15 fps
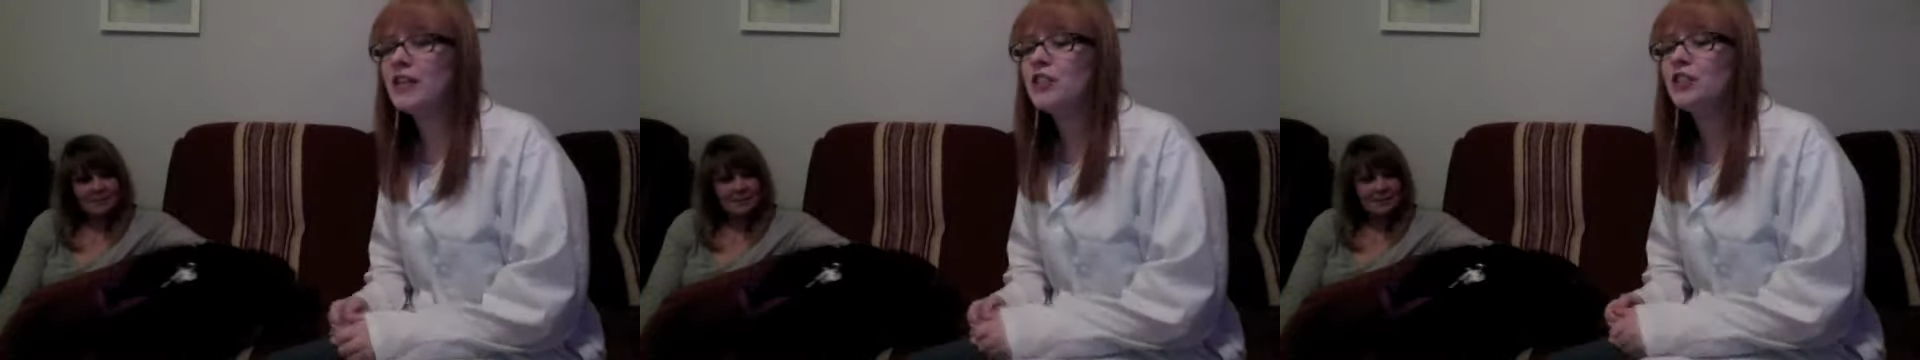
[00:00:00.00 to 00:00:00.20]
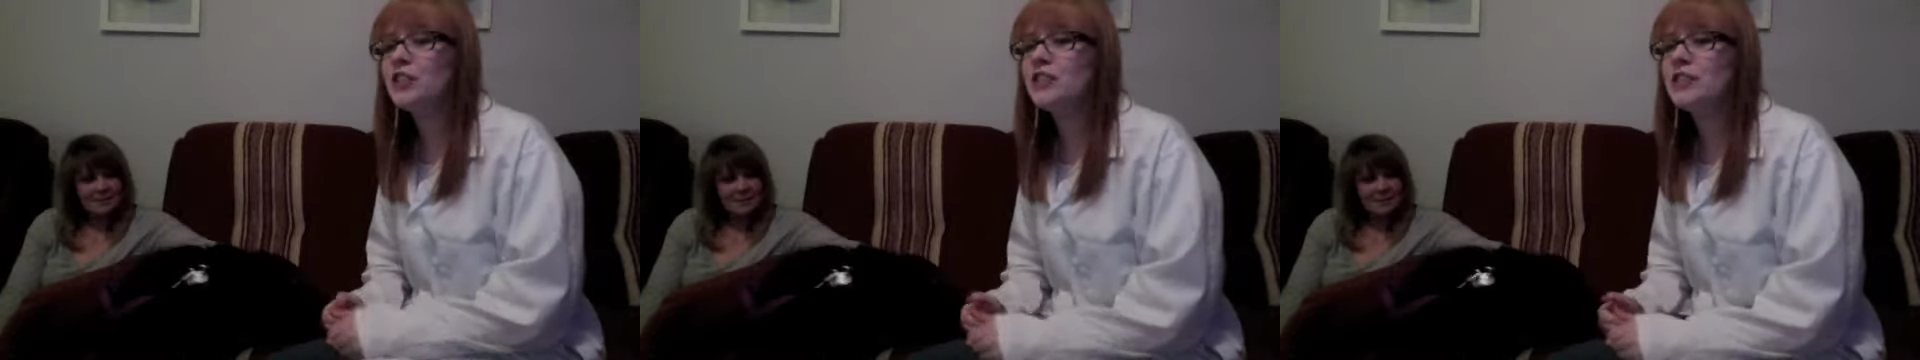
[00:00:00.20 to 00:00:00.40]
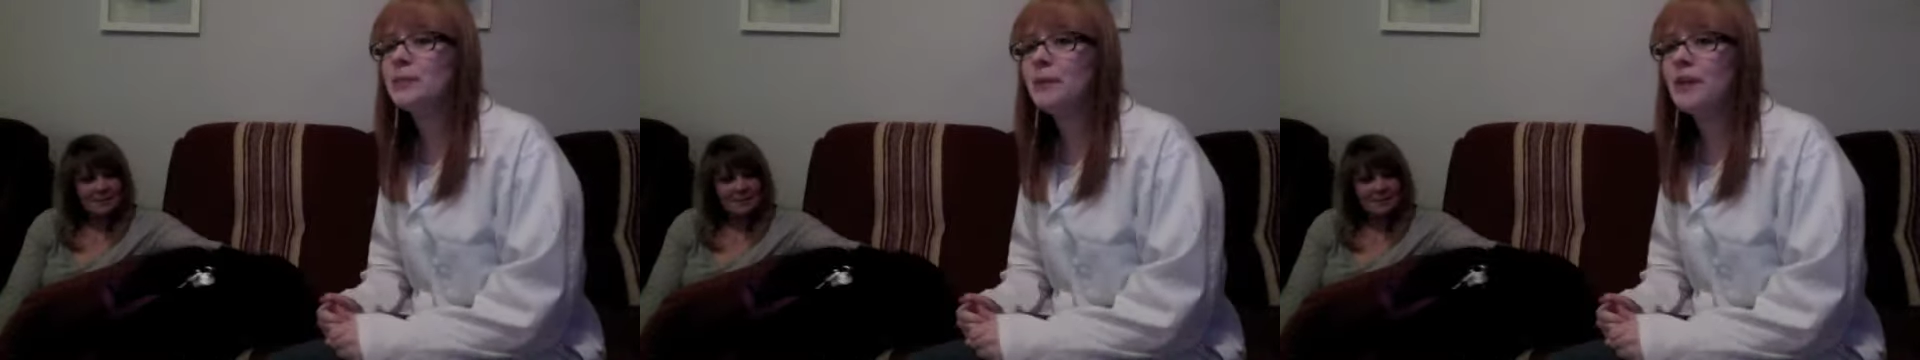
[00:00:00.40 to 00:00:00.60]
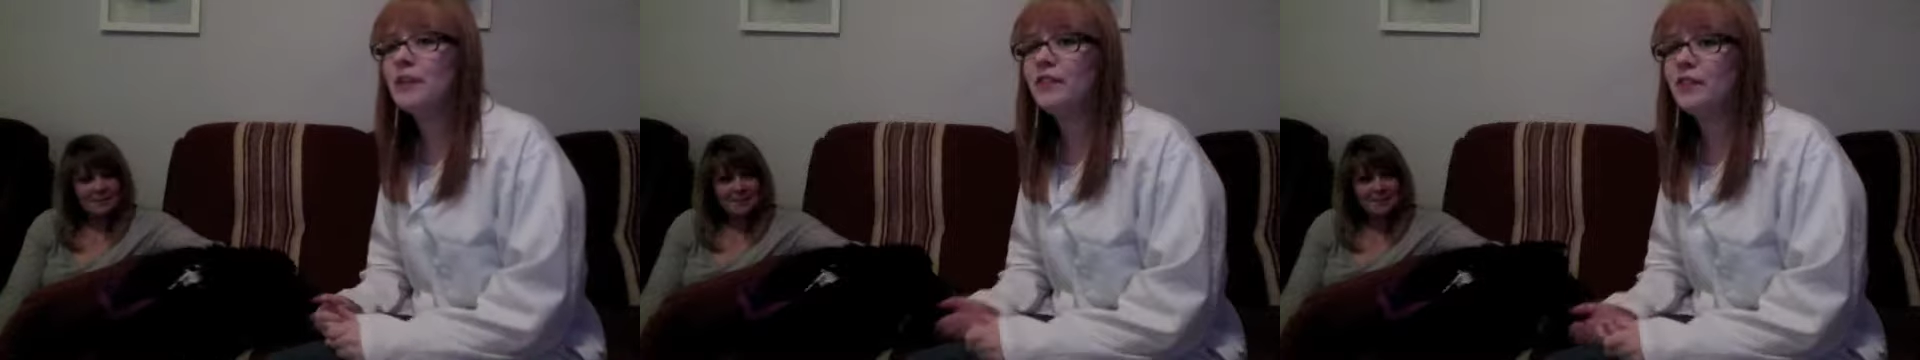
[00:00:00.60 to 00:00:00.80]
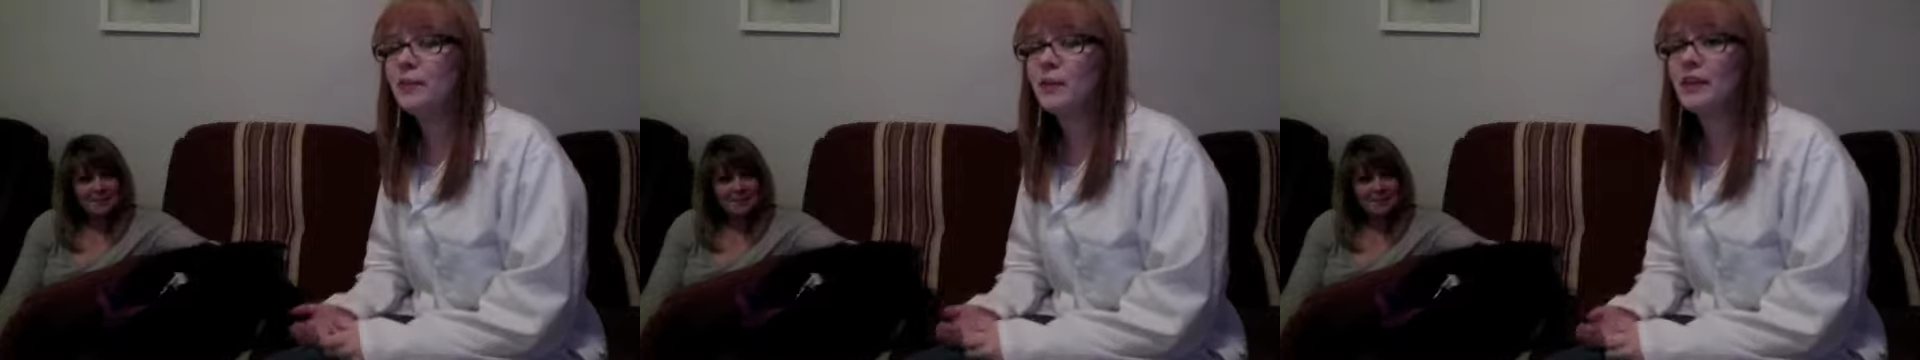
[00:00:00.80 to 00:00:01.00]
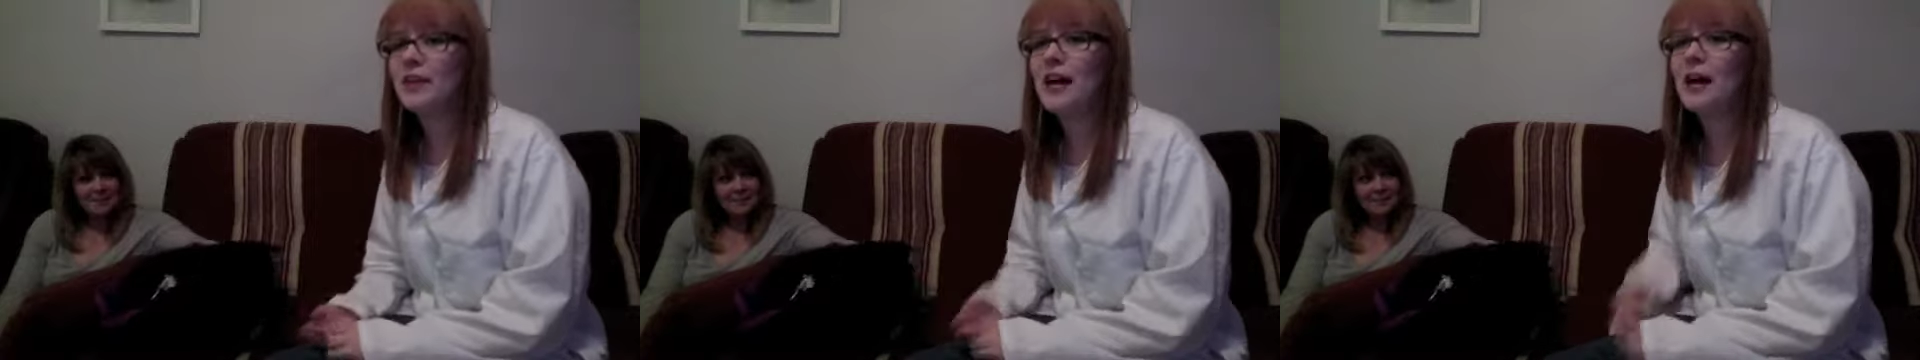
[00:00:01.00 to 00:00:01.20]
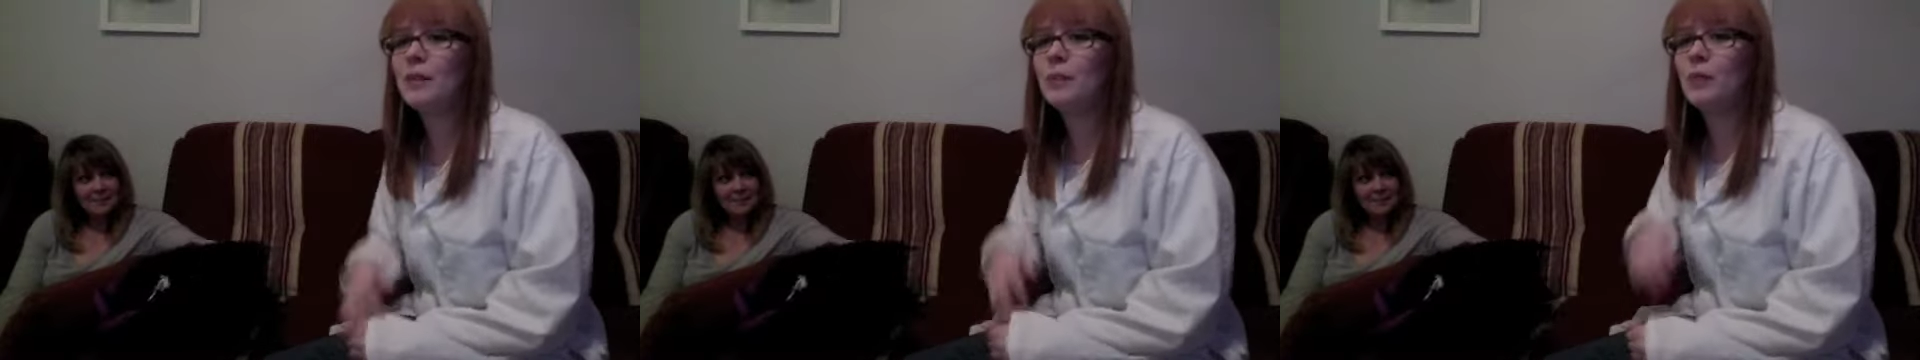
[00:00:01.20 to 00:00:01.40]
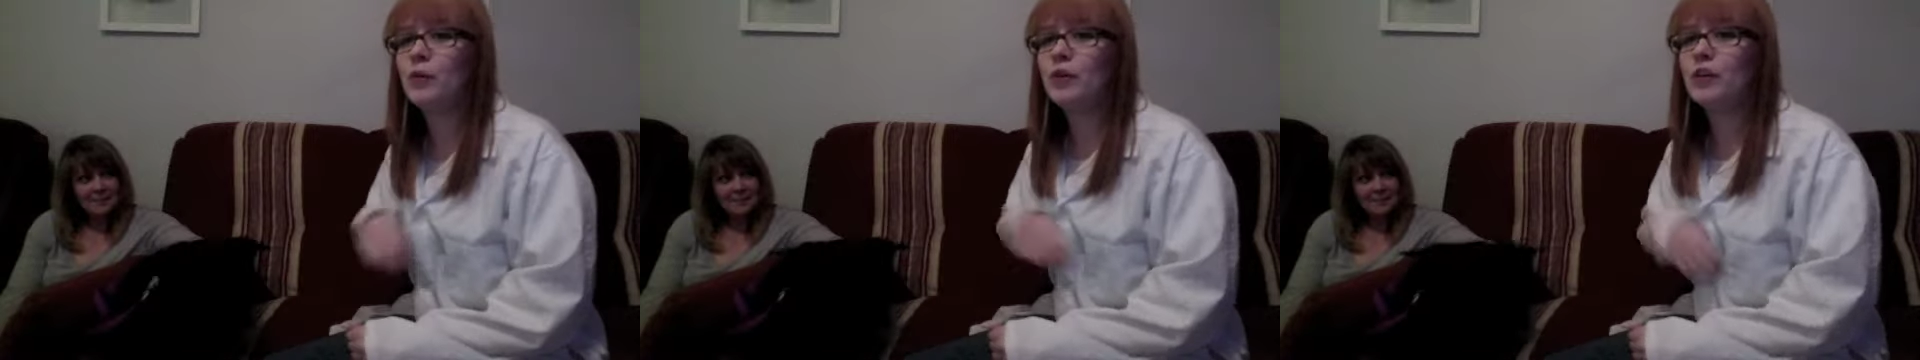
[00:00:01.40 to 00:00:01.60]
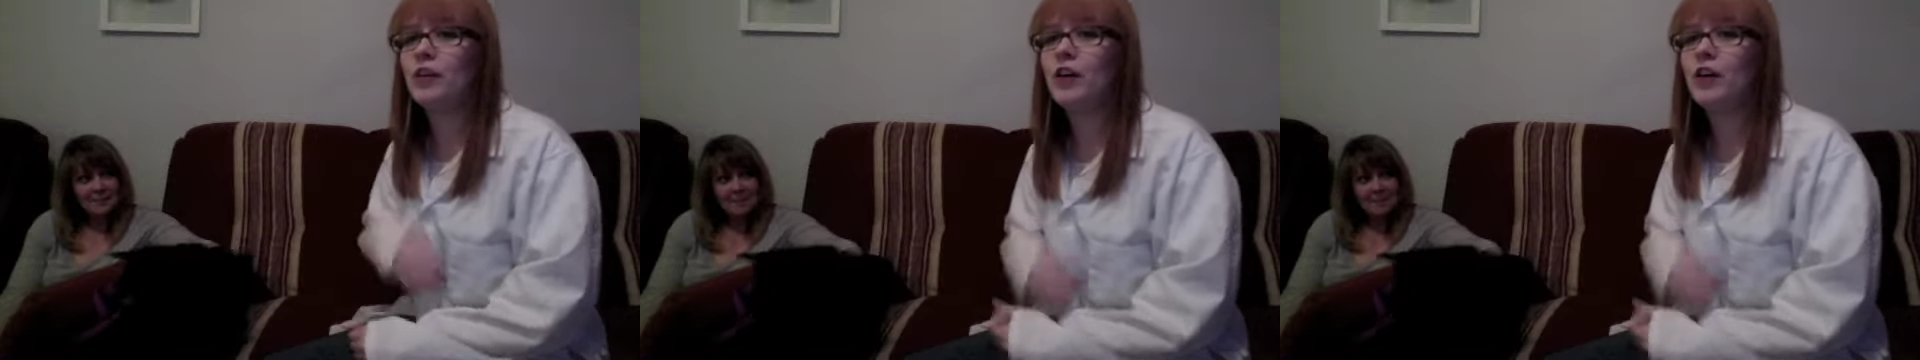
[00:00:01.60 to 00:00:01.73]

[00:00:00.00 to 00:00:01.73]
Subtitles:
She's a spayed female lab border